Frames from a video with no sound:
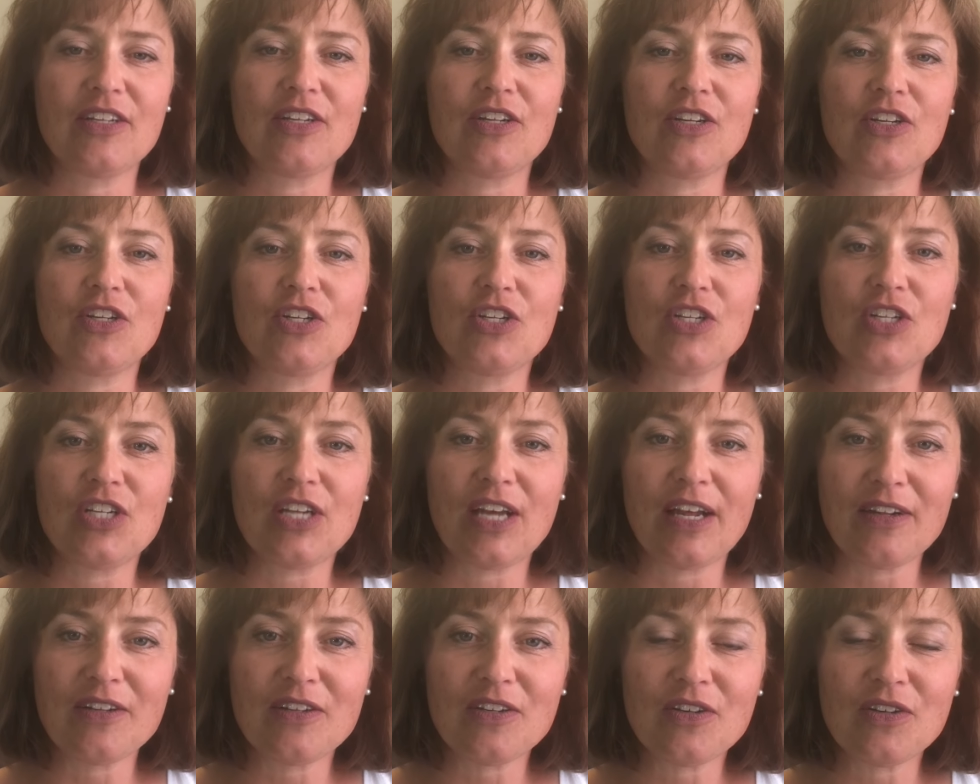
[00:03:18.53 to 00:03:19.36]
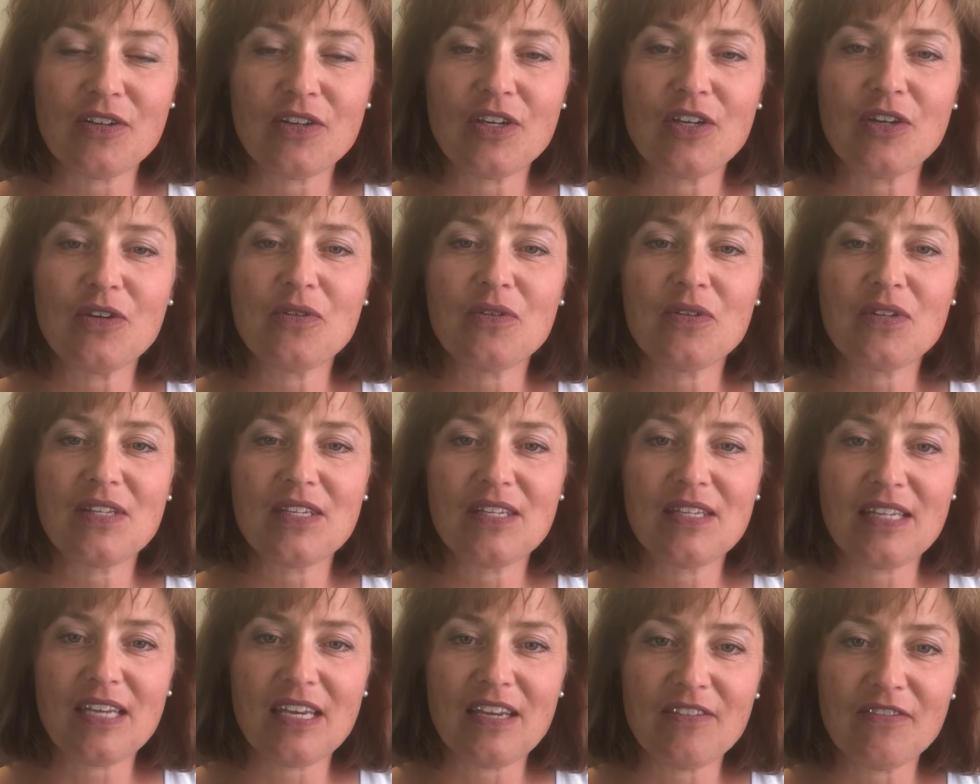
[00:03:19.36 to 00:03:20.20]
to shelter you
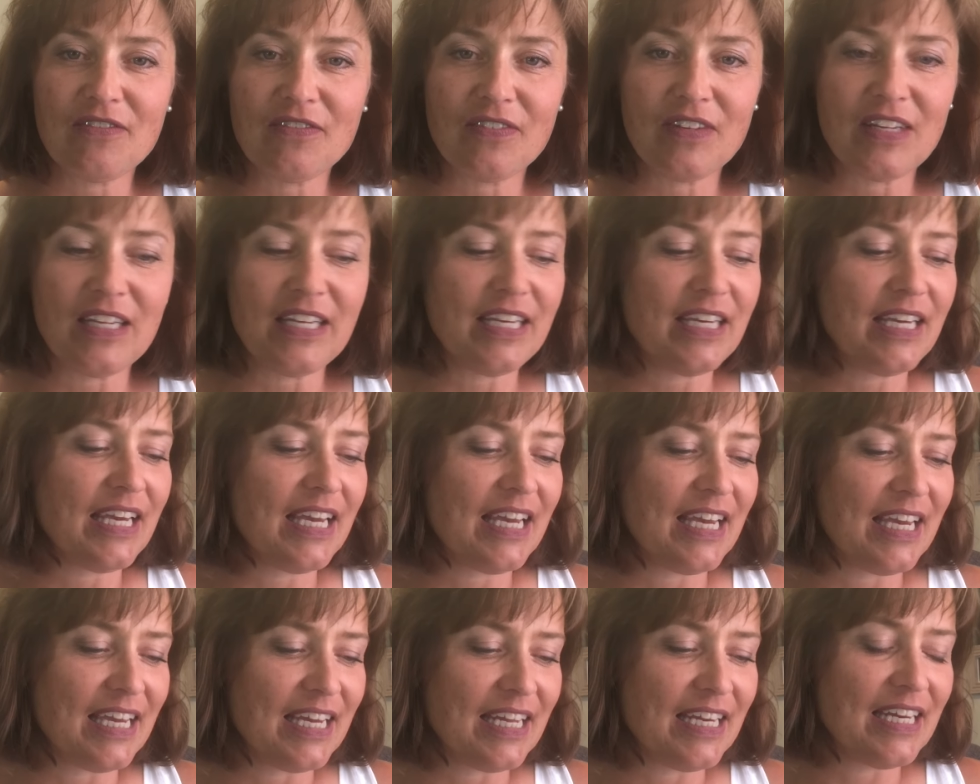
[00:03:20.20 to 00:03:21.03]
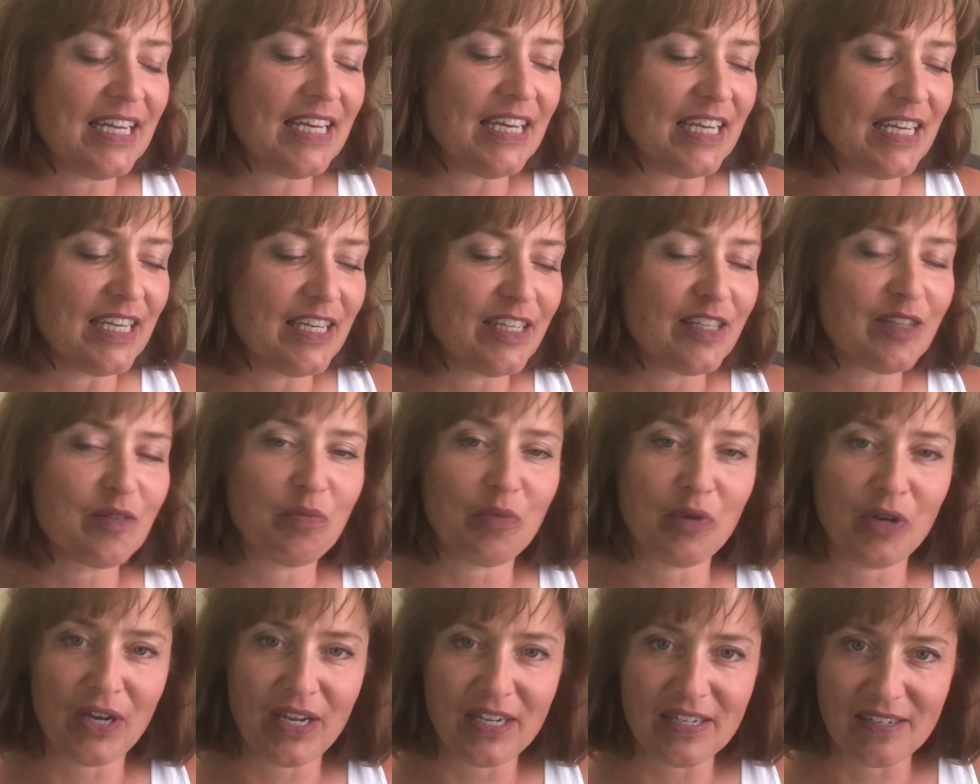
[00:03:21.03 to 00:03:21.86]
safely in His
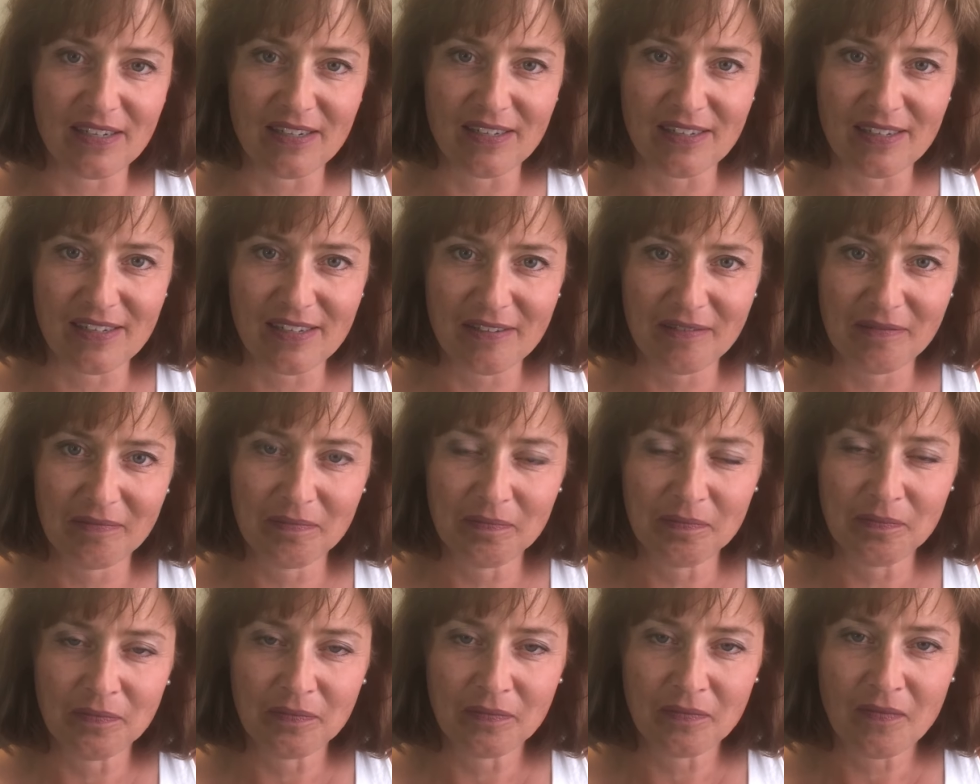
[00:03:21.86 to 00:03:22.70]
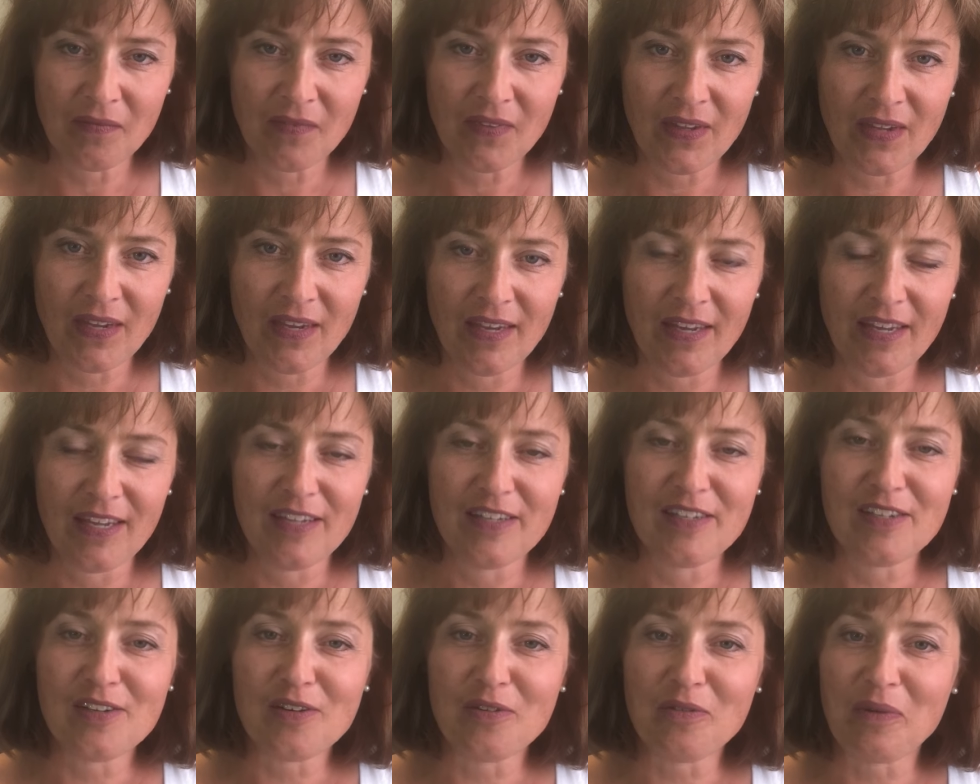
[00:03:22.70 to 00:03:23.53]
presence.
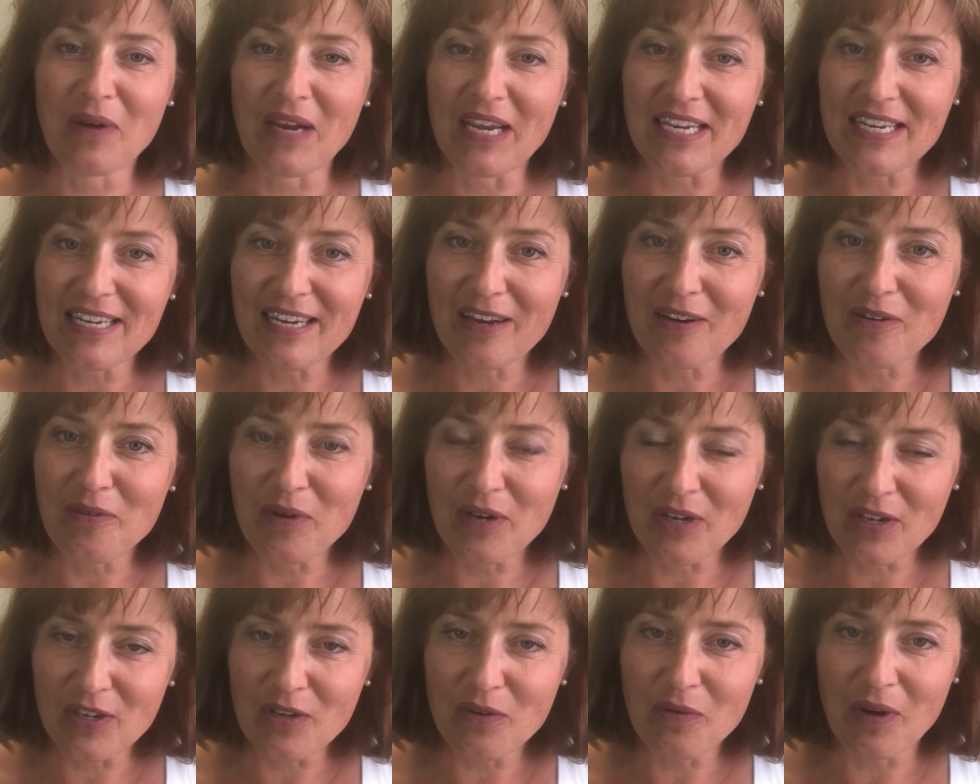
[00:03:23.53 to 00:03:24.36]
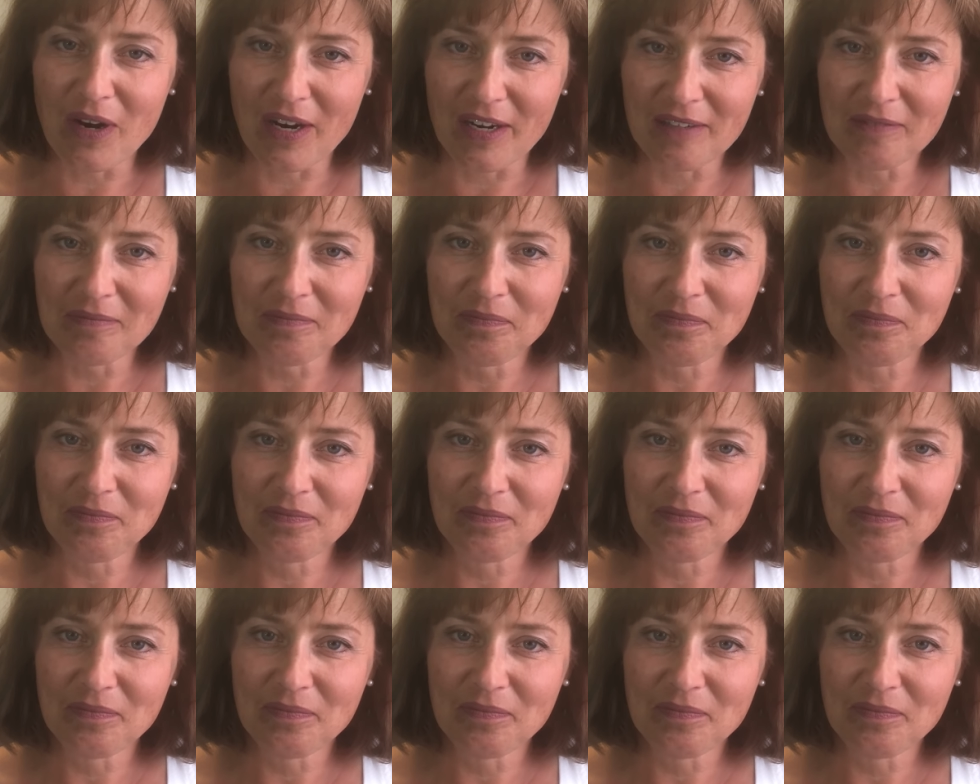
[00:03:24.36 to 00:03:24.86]
So, right now, where you are,